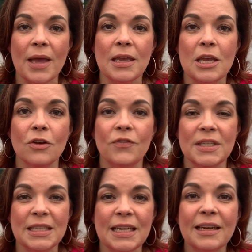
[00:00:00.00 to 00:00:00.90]
back here and
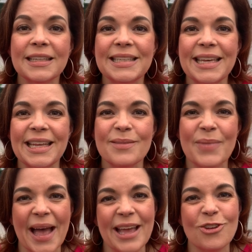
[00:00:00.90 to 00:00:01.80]
visiting us again and
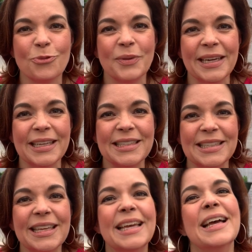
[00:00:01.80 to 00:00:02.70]
buying your
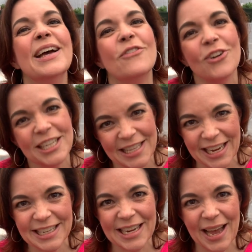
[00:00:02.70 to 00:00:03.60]
plants for a
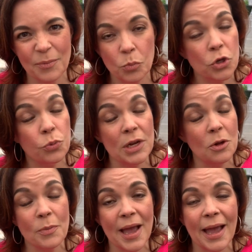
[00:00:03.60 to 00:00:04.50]
second time, which we
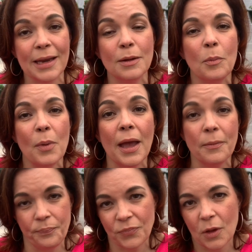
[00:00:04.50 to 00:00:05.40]
don't mind, but
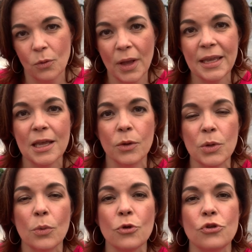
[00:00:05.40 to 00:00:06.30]
again,
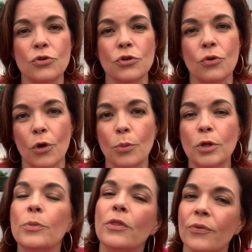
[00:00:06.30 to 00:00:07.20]
we want you to grow,
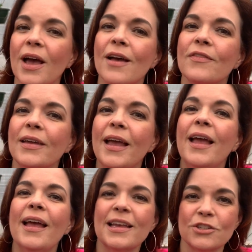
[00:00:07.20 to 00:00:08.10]
bloom, and thrive
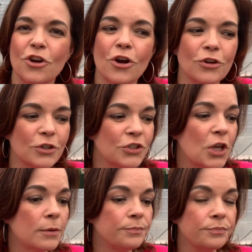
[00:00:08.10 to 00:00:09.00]
as a gardener. So